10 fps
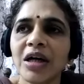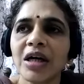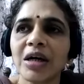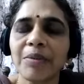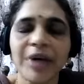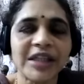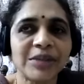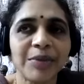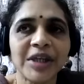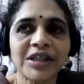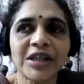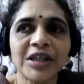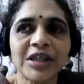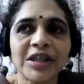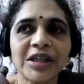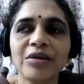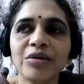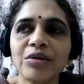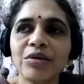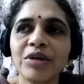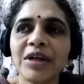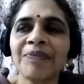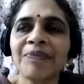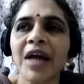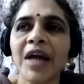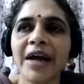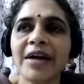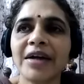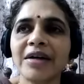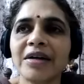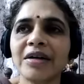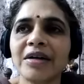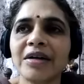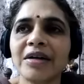participants are good, and they